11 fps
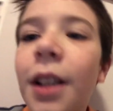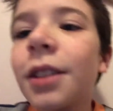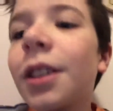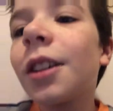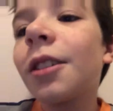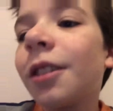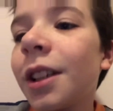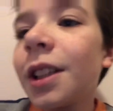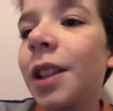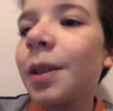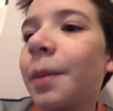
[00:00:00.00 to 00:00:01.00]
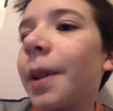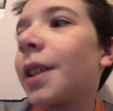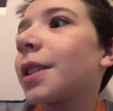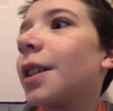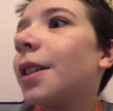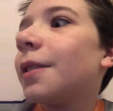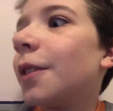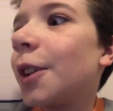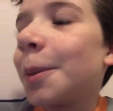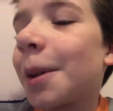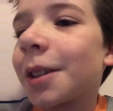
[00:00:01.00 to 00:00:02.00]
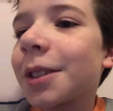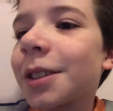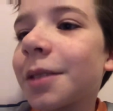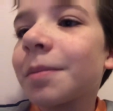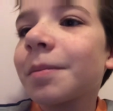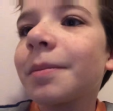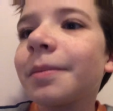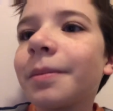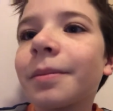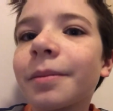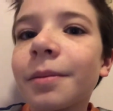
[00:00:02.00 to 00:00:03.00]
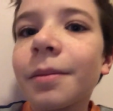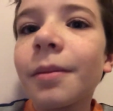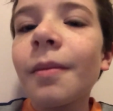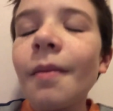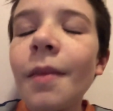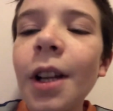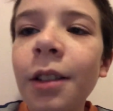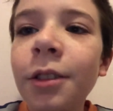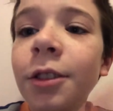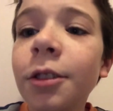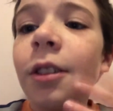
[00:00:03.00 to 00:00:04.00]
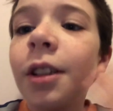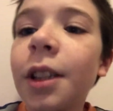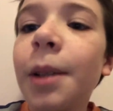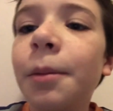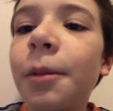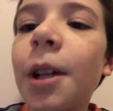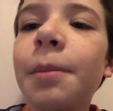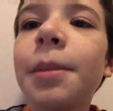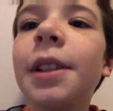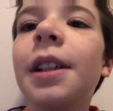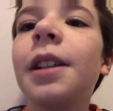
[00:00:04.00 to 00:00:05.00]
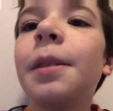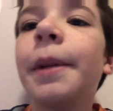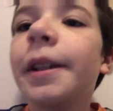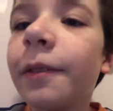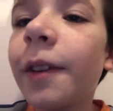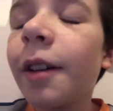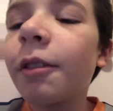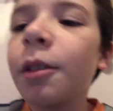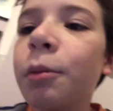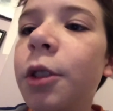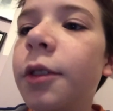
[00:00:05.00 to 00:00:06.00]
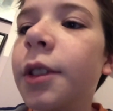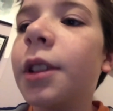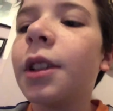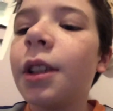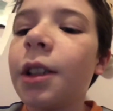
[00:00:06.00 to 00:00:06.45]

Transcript: So he makes robots to uh, keep him company, and they make fun of the movies.